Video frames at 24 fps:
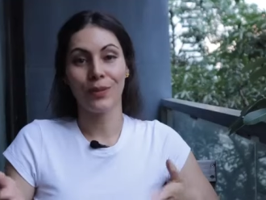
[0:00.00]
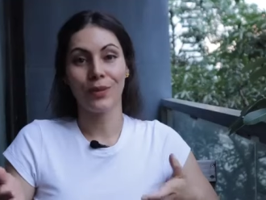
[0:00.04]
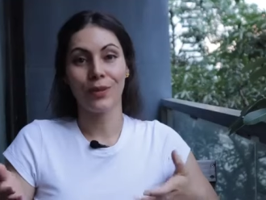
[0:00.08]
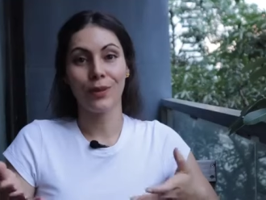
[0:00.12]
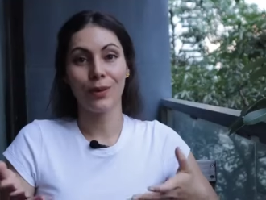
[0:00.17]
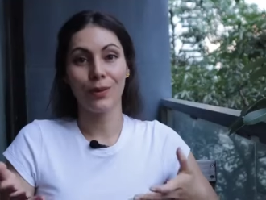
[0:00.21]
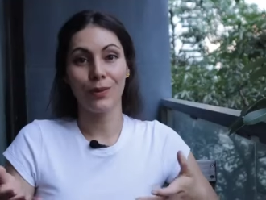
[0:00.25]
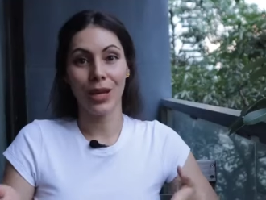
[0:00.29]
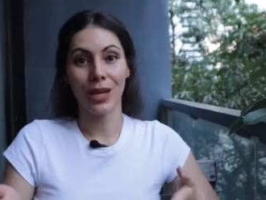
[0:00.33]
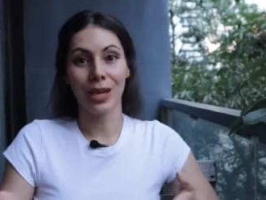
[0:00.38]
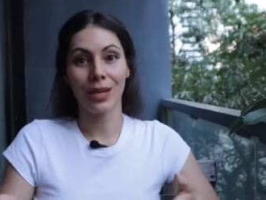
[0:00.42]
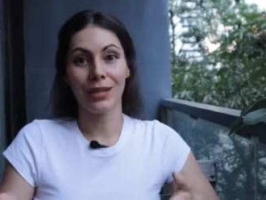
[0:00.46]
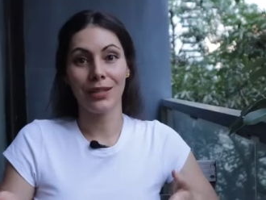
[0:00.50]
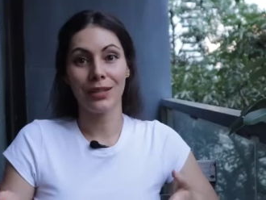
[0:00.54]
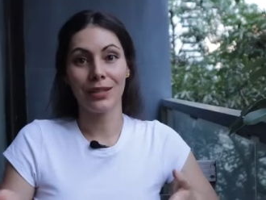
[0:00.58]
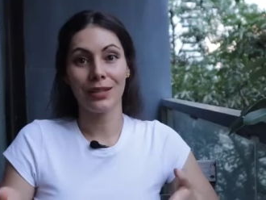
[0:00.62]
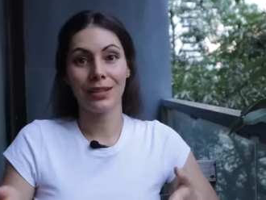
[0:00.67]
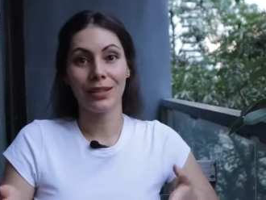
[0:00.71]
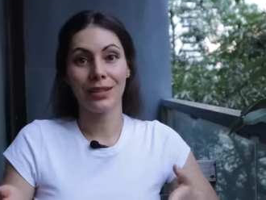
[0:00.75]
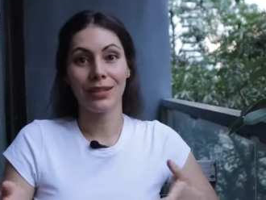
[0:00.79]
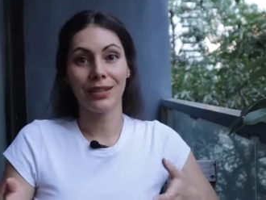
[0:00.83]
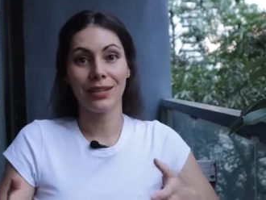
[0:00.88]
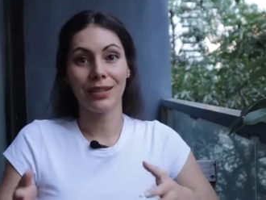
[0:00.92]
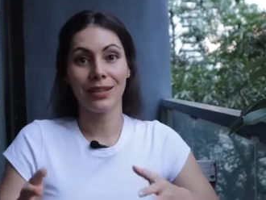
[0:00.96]
the weight
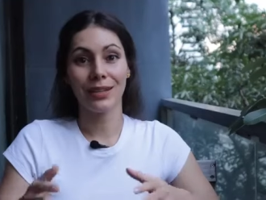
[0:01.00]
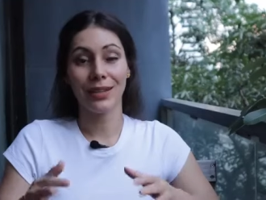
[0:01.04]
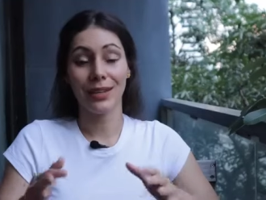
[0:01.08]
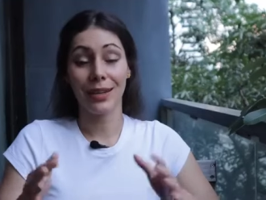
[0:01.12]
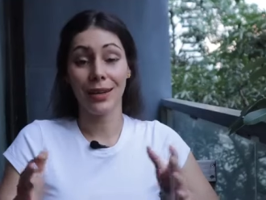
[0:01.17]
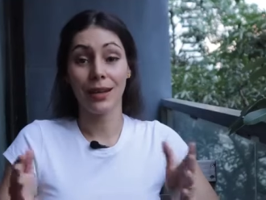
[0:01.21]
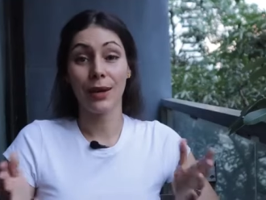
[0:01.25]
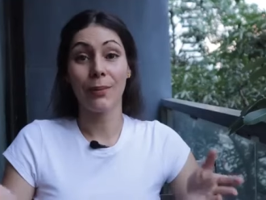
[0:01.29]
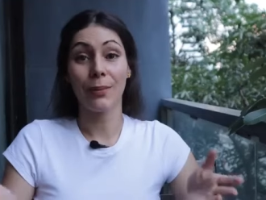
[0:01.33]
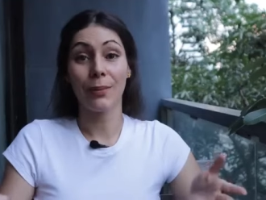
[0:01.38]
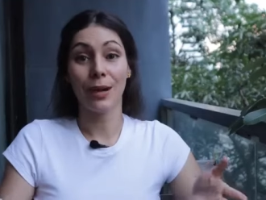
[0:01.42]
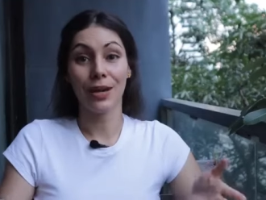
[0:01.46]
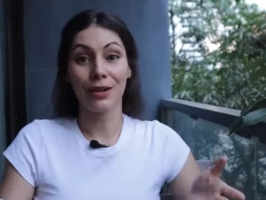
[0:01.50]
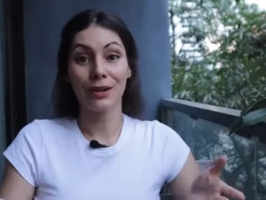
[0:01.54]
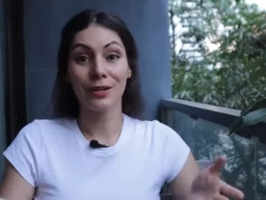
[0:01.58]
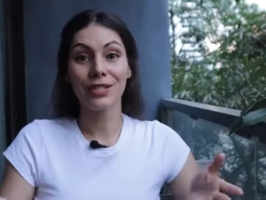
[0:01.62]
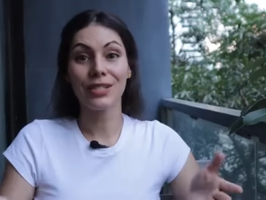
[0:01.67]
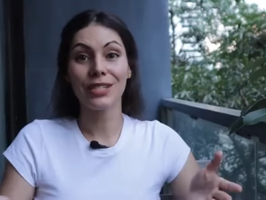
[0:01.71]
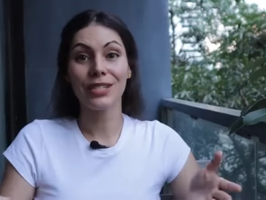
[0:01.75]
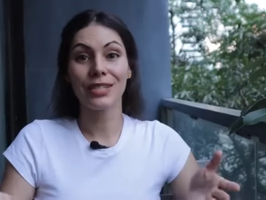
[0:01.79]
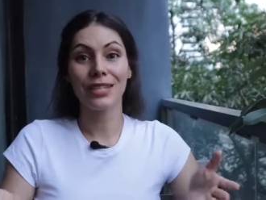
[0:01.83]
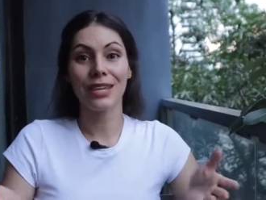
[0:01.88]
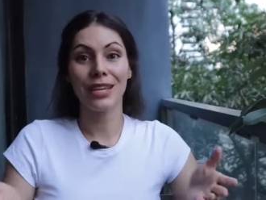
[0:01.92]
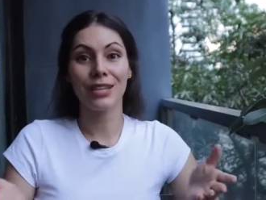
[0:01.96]

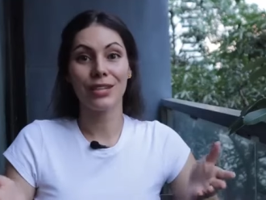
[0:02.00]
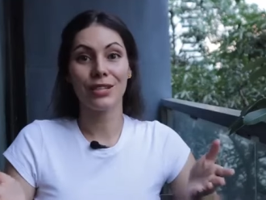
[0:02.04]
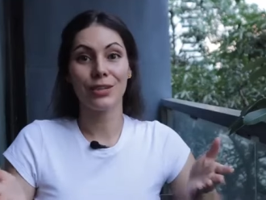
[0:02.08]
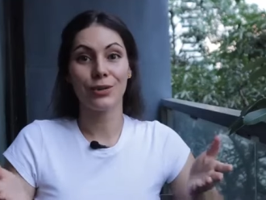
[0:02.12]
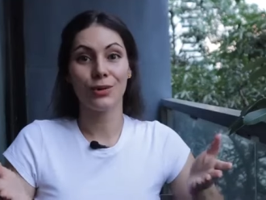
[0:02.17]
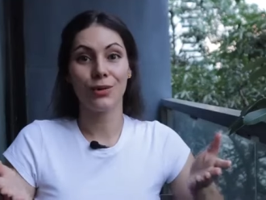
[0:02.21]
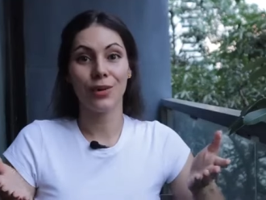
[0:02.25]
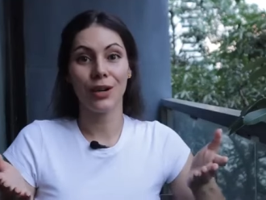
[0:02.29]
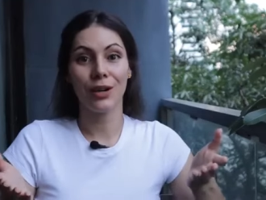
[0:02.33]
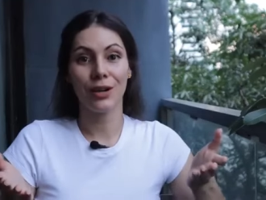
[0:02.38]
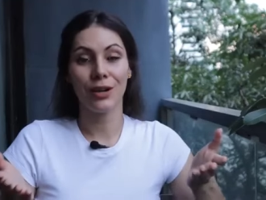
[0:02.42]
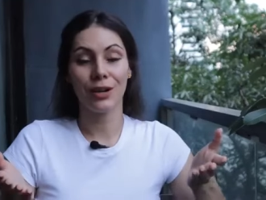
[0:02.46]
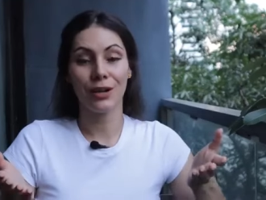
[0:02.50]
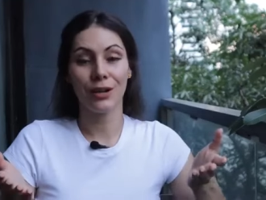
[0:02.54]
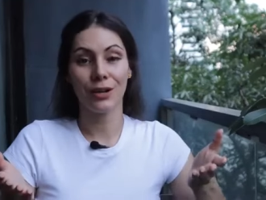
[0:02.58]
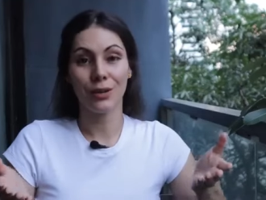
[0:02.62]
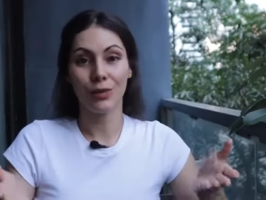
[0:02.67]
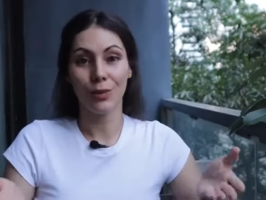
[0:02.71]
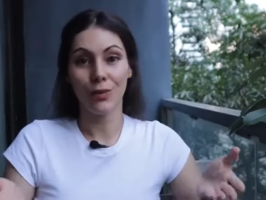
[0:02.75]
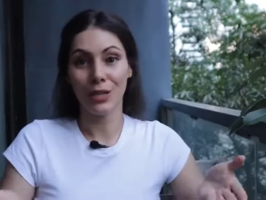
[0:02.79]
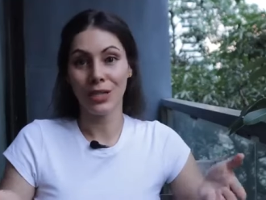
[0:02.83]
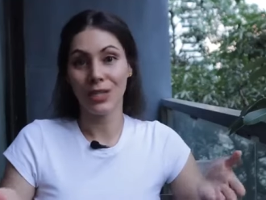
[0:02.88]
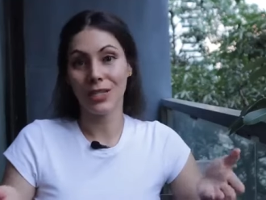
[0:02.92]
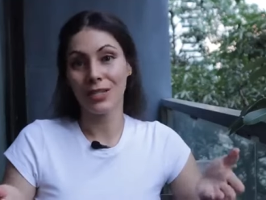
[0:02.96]
amount that you are
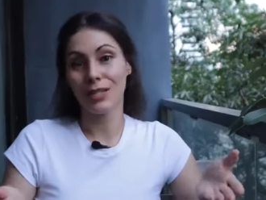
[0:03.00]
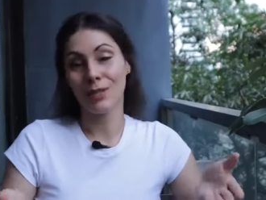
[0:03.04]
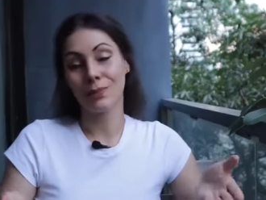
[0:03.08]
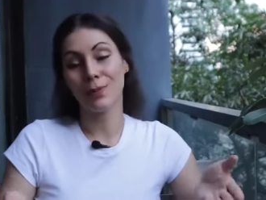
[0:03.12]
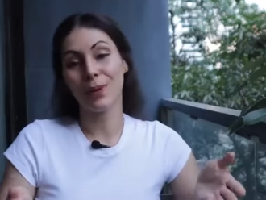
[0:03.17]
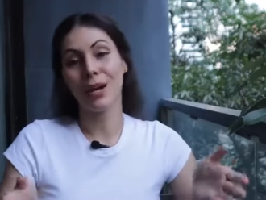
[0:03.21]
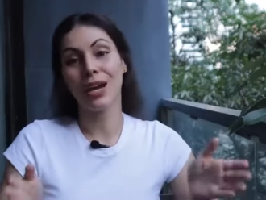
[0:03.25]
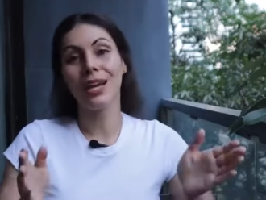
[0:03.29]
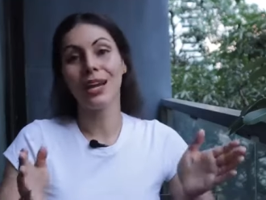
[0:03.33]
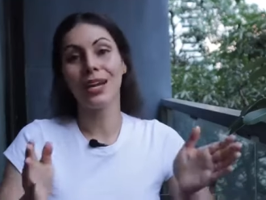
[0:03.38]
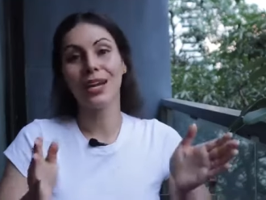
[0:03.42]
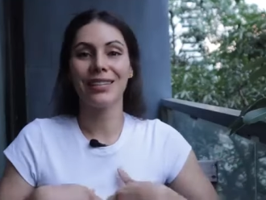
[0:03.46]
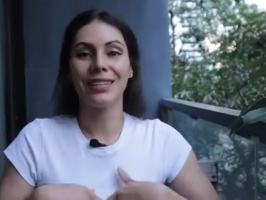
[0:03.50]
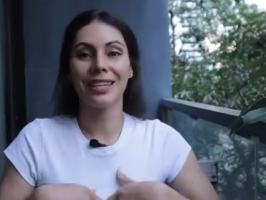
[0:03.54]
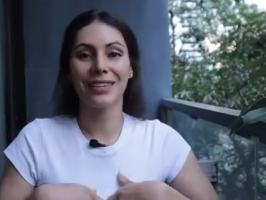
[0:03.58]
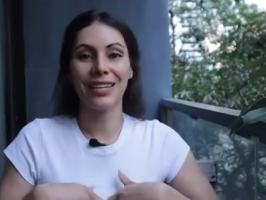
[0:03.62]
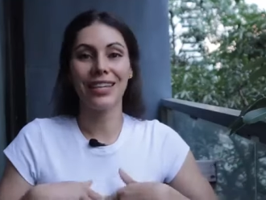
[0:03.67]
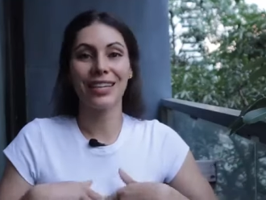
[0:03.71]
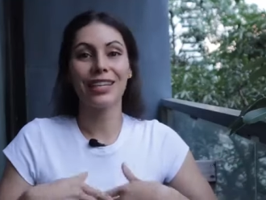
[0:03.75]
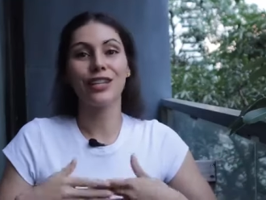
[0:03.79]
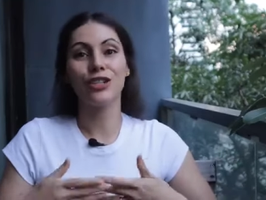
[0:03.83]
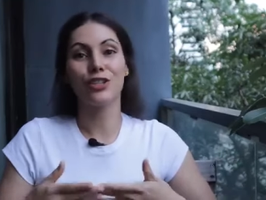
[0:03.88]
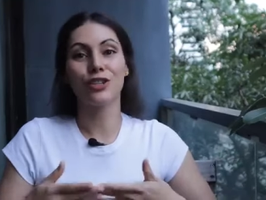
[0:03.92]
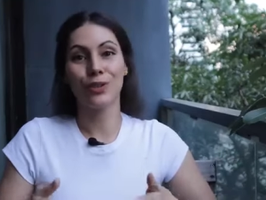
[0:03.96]
wanting to buy. Then they
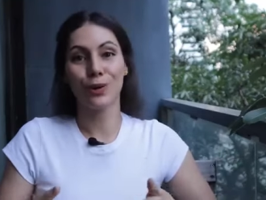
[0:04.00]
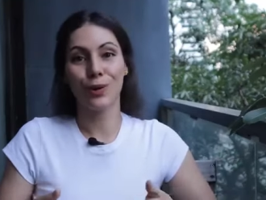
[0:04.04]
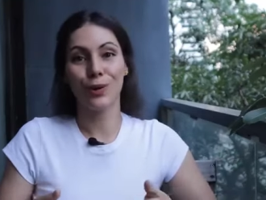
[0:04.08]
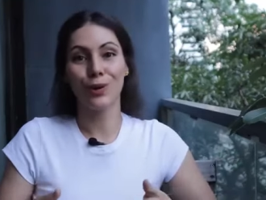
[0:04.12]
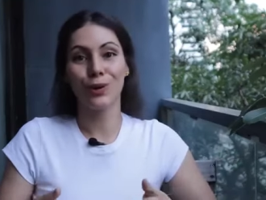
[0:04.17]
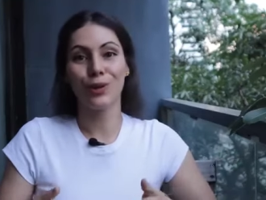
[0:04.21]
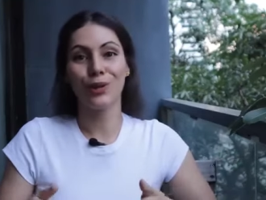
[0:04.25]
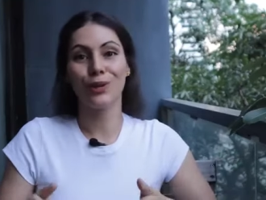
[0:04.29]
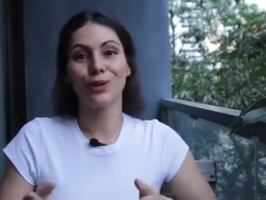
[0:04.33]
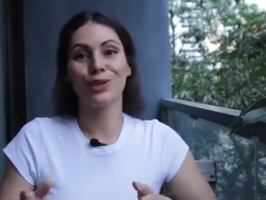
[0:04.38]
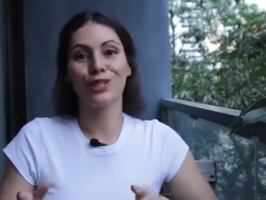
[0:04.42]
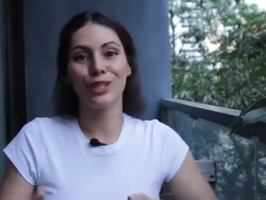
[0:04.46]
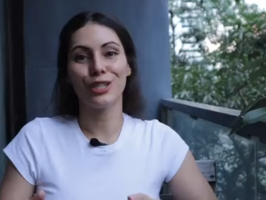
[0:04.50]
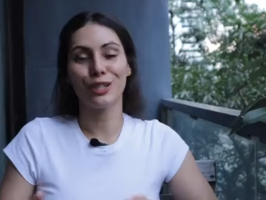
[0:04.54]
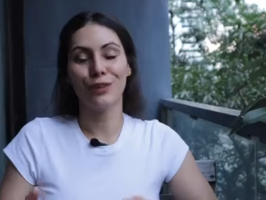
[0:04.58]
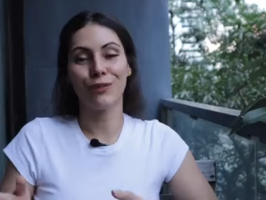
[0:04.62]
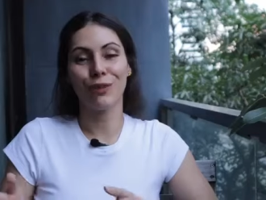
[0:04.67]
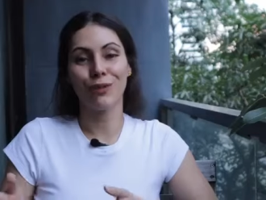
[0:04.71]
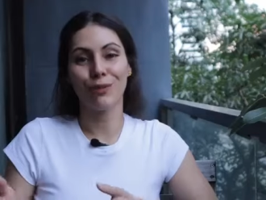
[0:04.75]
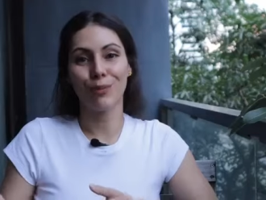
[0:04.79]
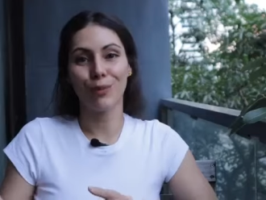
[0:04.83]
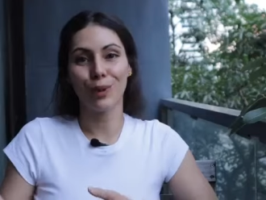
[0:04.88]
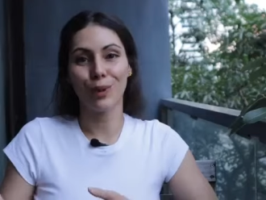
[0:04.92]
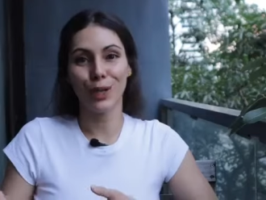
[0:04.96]
can show you the
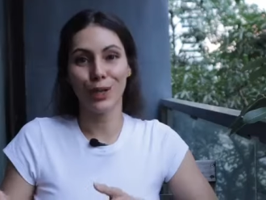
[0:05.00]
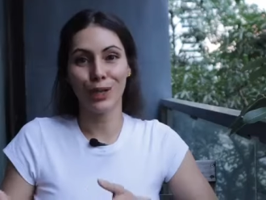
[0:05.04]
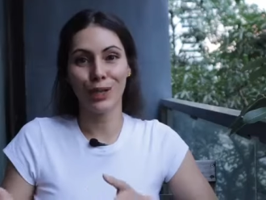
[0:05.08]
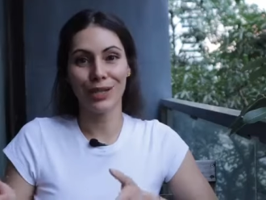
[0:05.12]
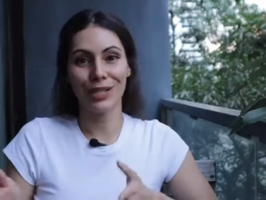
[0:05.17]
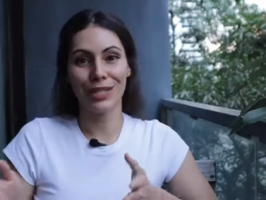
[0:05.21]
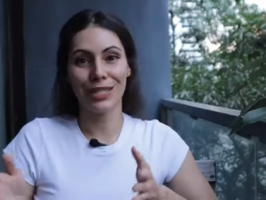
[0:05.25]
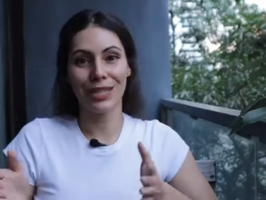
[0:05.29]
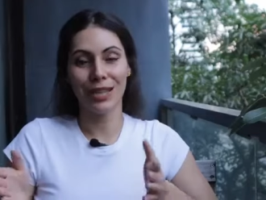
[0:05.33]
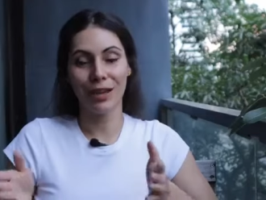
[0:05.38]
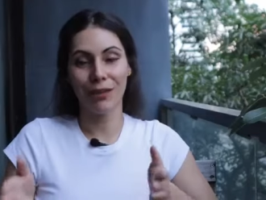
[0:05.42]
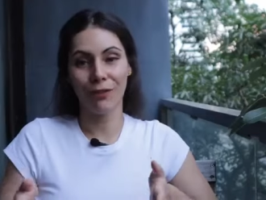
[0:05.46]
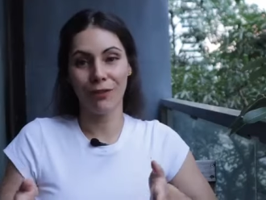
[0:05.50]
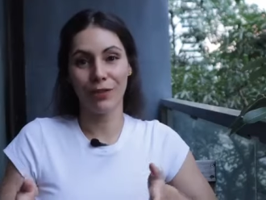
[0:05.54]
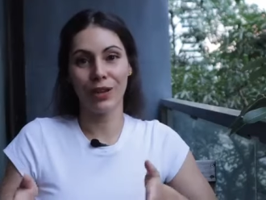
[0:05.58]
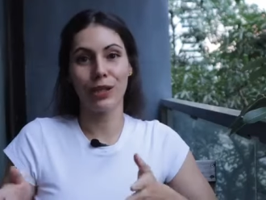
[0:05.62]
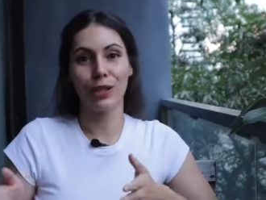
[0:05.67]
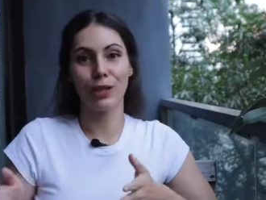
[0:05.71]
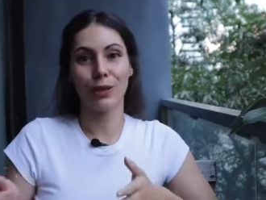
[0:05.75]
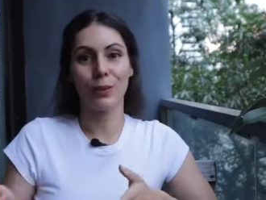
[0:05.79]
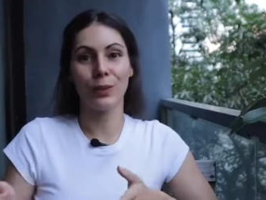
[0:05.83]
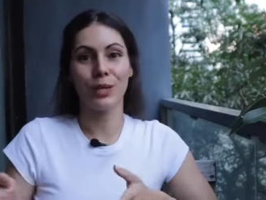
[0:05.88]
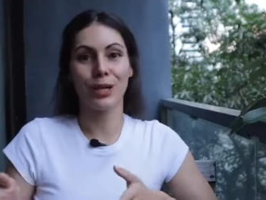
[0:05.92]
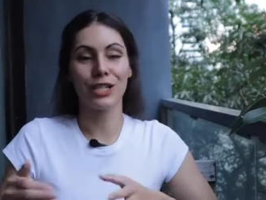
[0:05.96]
different products that fit
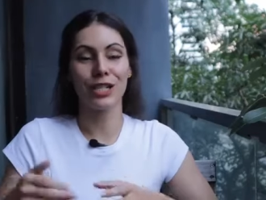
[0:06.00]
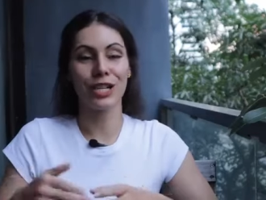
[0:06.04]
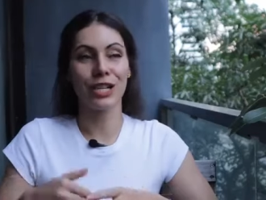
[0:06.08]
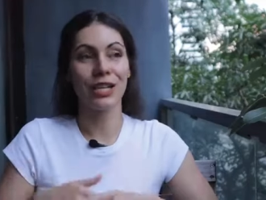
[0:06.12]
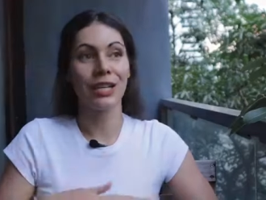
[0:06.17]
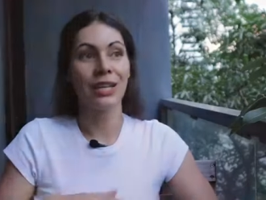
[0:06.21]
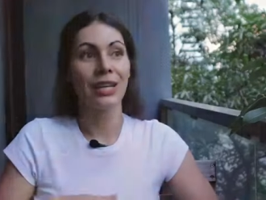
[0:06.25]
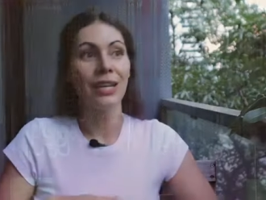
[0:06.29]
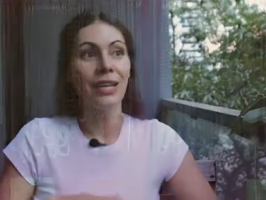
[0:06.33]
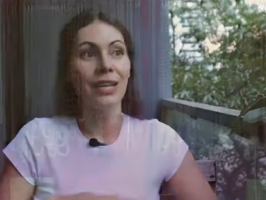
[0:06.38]
your budget.